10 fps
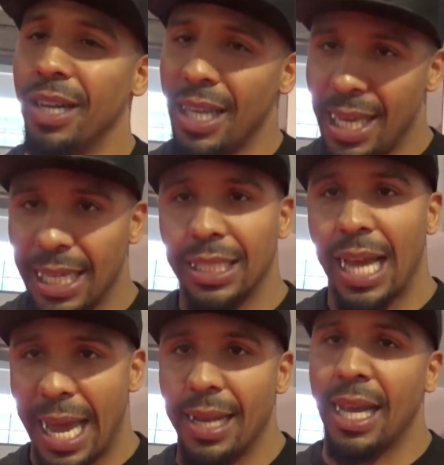but he gets
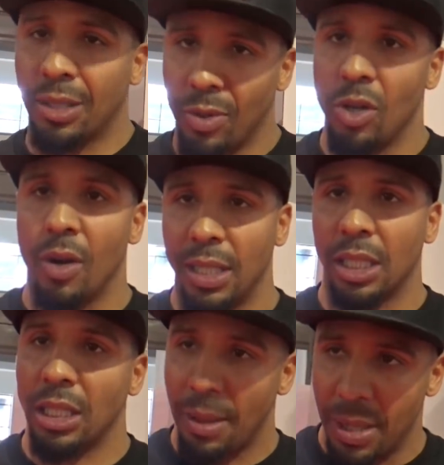tight. That's when you know he's
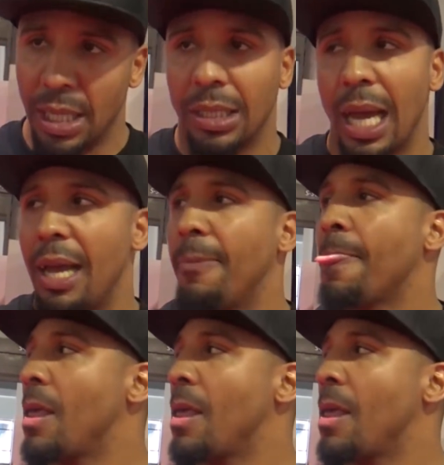in shape. He gets tight.